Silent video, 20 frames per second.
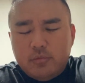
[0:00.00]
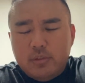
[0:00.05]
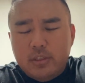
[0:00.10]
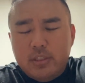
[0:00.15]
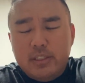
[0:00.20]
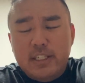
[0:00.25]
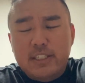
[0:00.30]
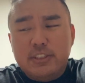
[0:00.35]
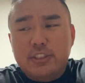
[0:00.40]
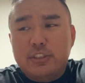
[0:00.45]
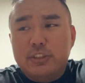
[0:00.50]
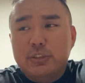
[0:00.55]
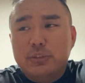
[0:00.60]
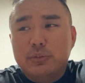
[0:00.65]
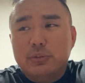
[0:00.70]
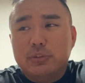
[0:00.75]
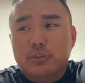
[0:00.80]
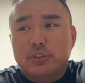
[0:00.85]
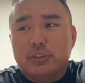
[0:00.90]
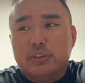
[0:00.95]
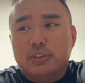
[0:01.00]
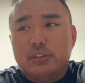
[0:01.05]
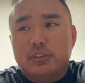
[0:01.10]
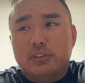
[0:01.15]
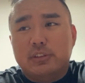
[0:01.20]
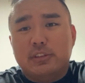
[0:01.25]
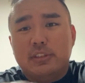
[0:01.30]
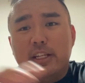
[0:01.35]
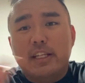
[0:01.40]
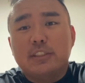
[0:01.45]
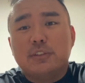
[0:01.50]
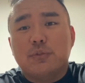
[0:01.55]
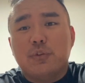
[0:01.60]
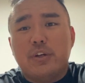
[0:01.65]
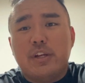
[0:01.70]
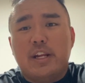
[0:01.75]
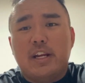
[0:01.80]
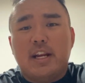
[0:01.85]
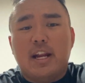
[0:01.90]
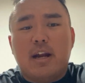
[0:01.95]
they should use the next
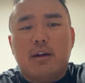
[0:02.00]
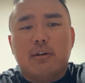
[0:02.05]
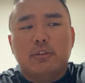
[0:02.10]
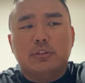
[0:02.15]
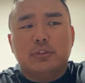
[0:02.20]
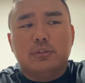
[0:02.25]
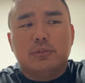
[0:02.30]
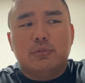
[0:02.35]
48 hours